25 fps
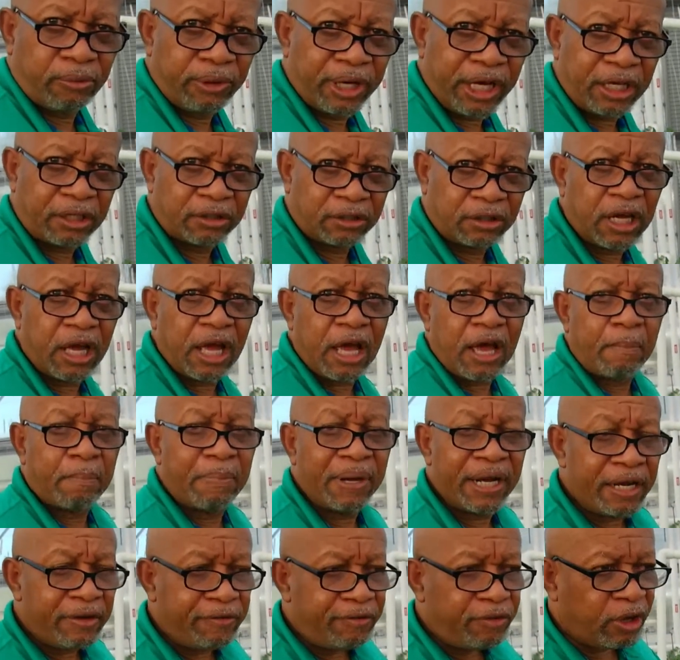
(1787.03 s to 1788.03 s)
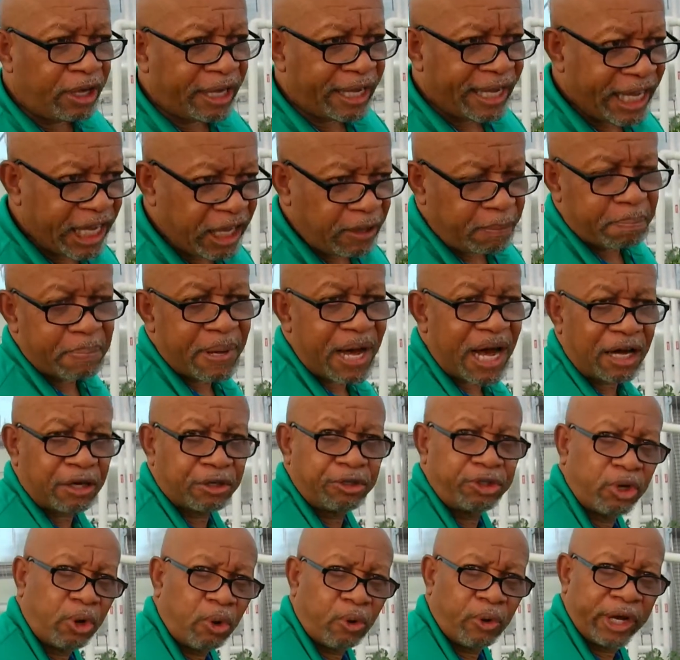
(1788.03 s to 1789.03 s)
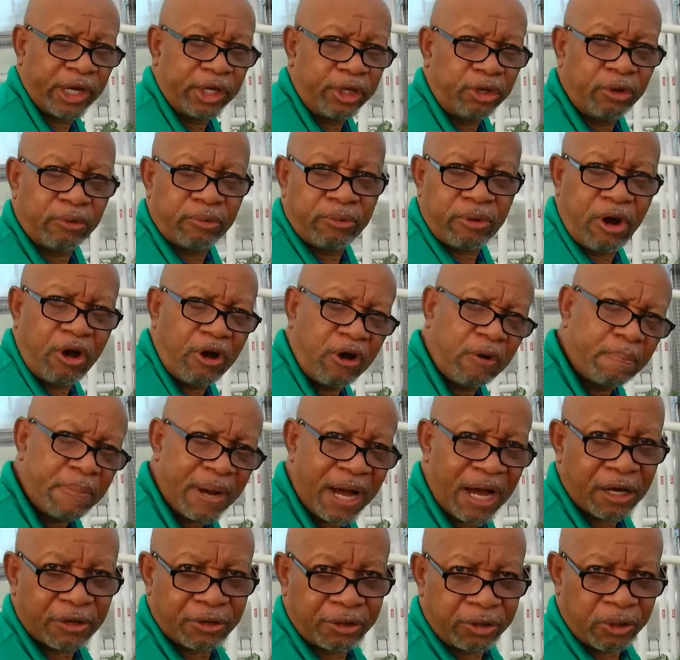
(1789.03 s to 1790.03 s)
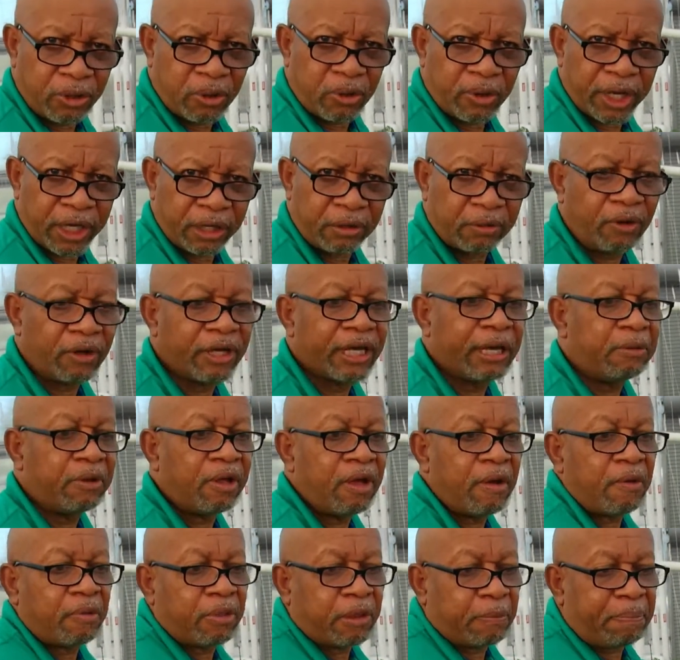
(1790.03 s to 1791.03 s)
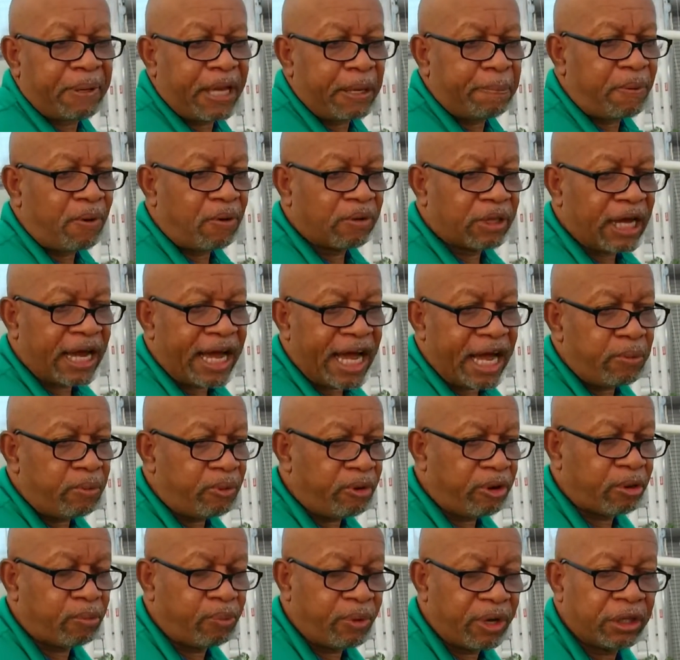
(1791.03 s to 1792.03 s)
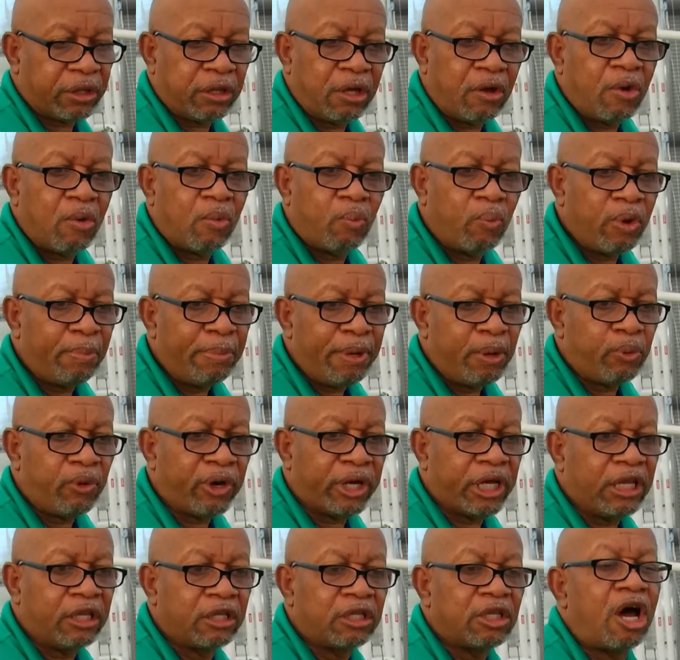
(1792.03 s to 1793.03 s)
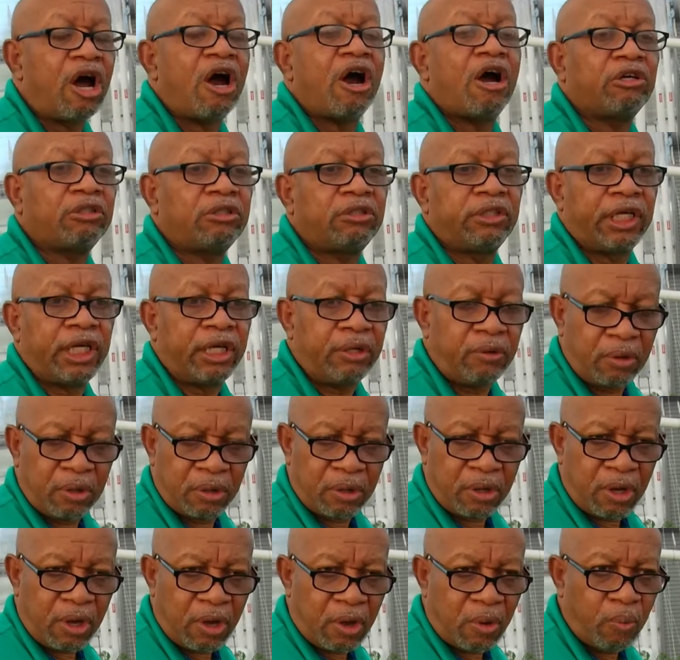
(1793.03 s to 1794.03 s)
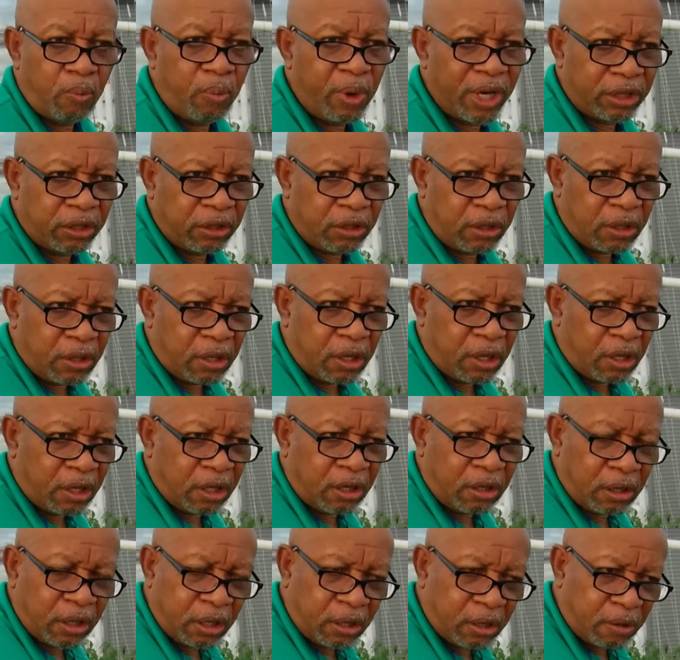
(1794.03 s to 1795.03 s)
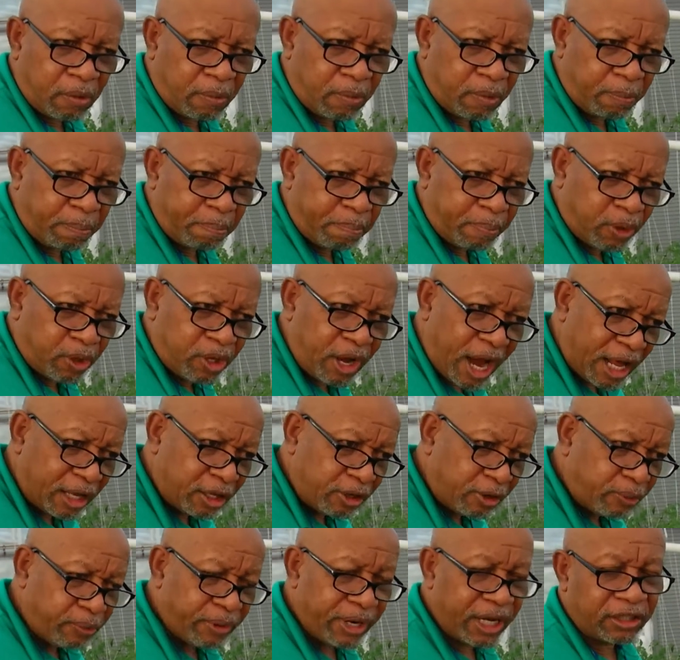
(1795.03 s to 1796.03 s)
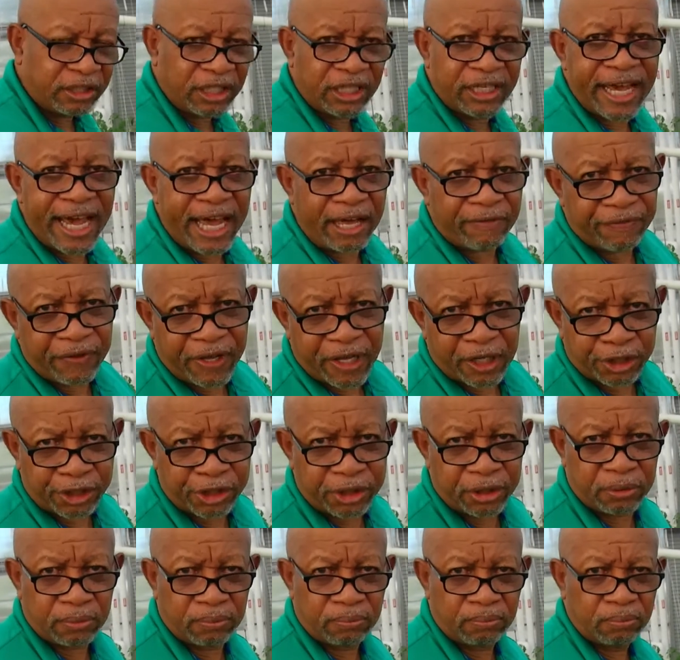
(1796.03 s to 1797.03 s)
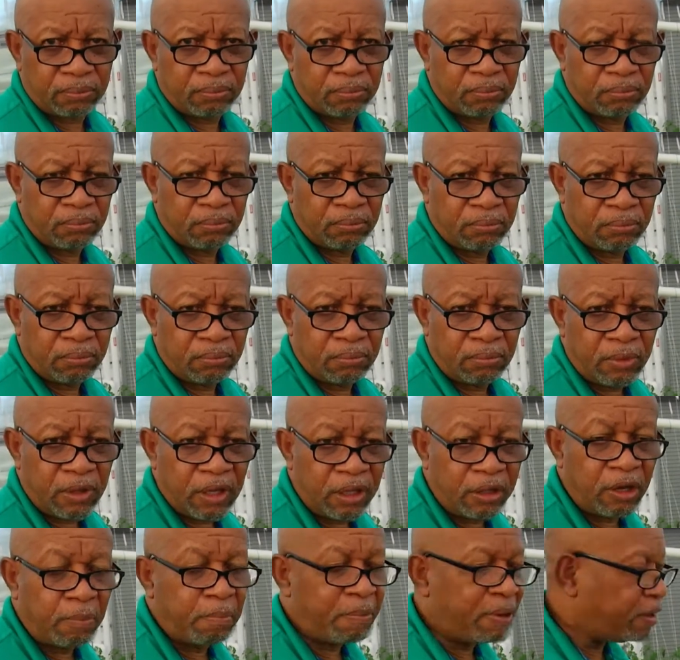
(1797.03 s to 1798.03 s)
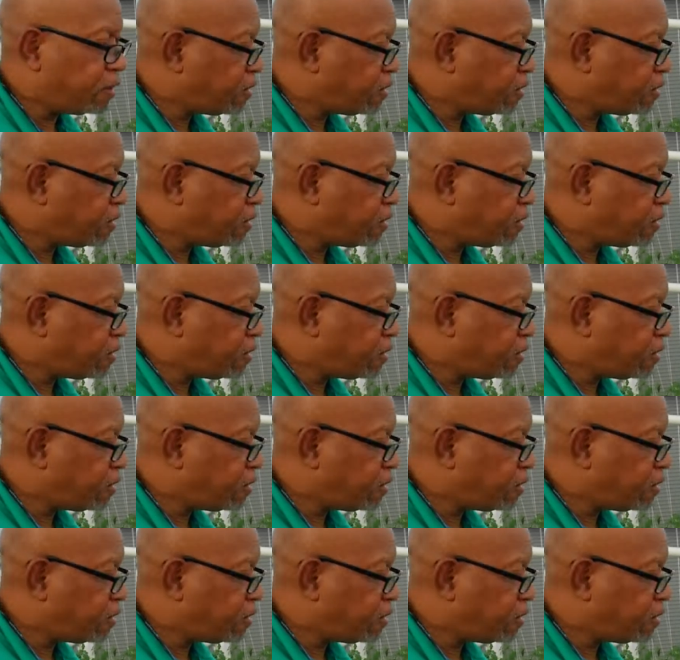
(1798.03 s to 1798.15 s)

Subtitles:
greens. But if you eat bok choy, you grow bok choy. Okay, the people that I work with will be working largely with collard greens and catfish. Now, but